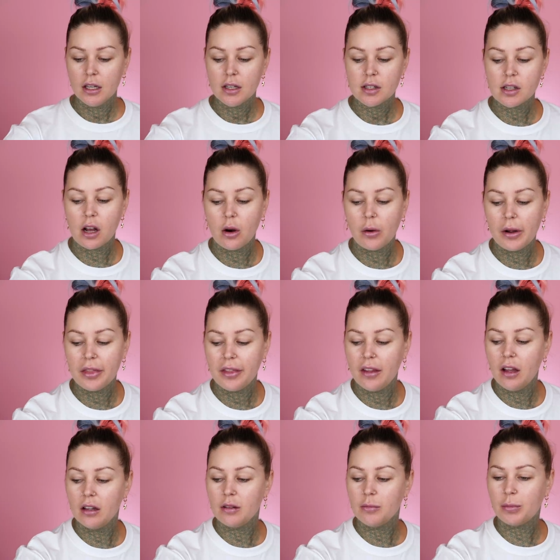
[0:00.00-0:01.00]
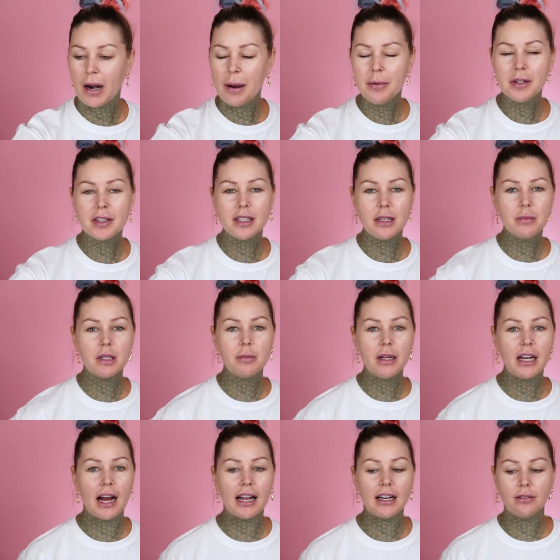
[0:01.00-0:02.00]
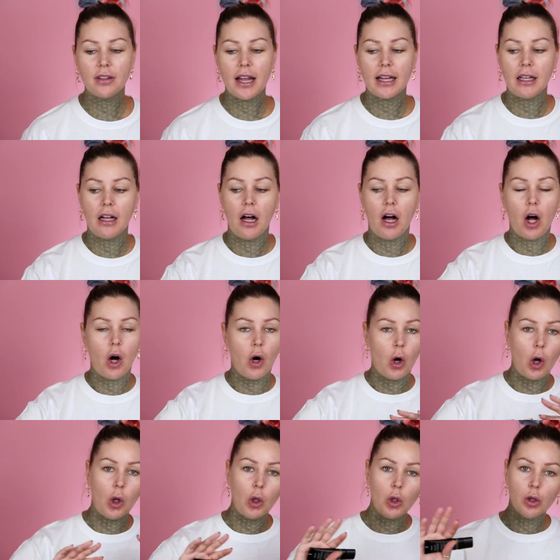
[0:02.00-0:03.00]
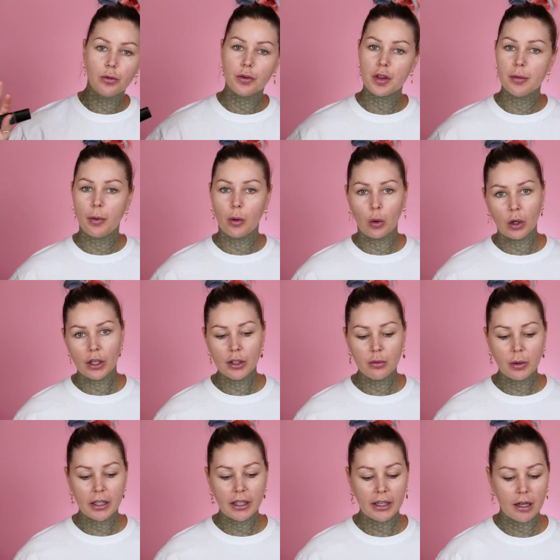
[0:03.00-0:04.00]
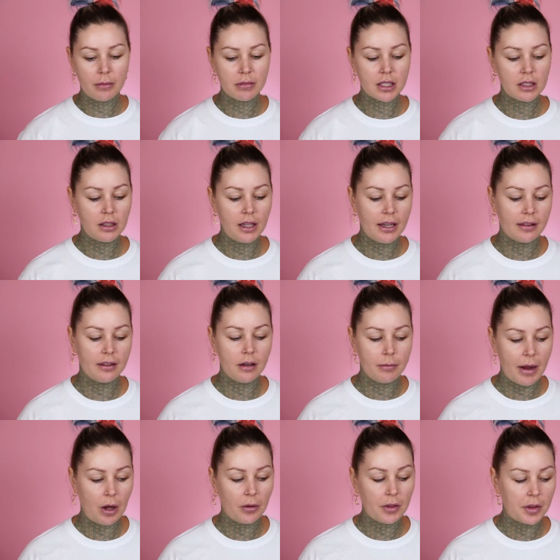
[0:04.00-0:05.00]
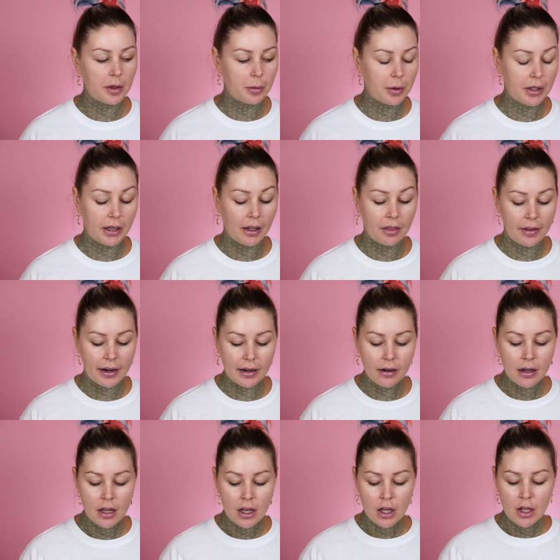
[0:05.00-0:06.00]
So primers seem to be kind of like all over the board when it comes to like the amount that they're putting in there.